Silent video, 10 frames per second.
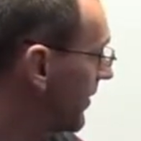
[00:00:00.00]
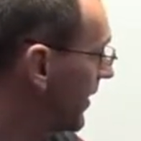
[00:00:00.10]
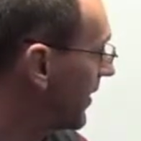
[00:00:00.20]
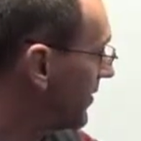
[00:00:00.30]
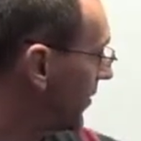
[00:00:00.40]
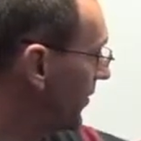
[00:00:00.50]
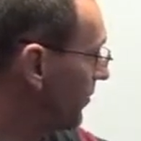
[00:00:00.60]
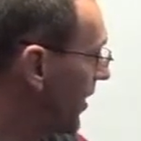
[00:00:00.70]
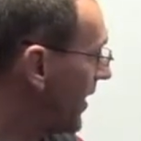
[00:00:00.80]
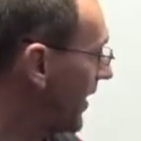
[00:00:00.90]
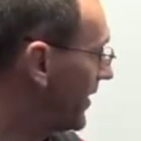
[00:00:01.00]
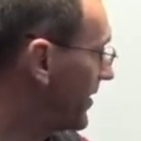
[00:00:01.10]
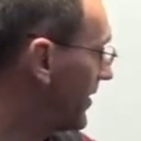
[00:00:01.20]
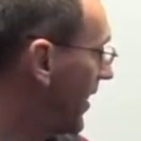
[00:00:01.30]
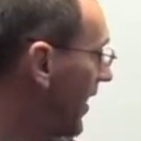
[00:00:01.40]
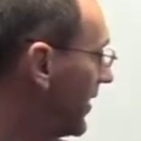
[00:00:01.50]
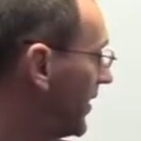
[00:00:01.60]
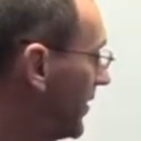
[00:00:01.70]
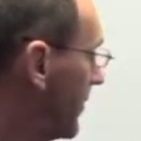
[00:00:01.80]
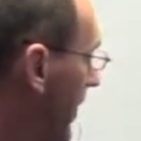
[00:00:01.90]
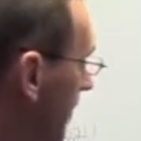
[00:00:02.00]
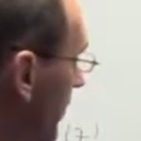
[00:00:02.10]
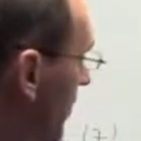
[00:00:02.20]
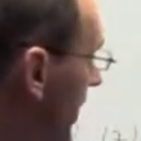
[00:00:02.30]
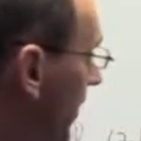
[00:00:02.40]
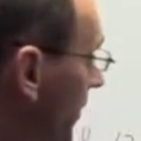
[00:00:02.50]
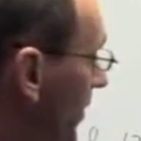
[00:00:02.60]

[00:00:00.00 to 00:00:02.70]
things on the right-hand side to make them look like on the